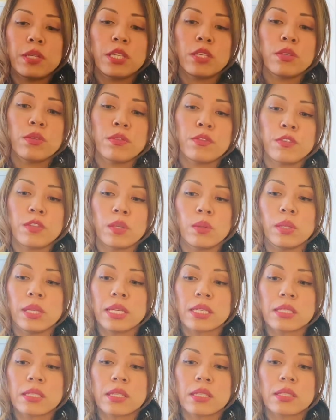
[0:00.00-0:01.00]
you
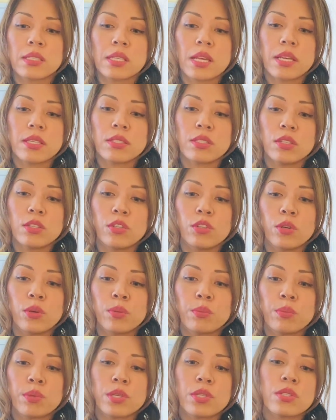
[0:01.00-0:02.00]
fueling success in your
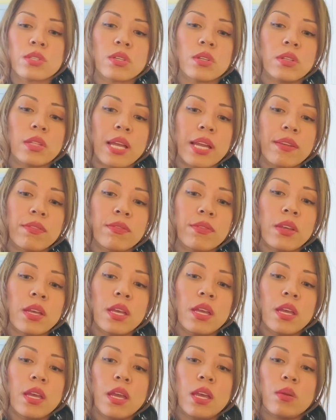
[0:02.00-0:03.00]
own personal life.
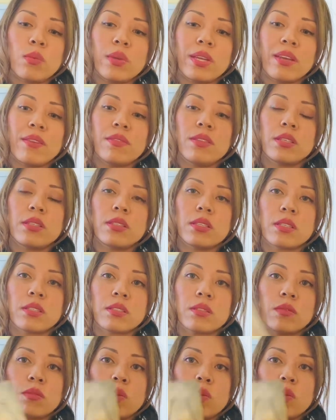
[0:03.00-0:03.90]
And we have the Six of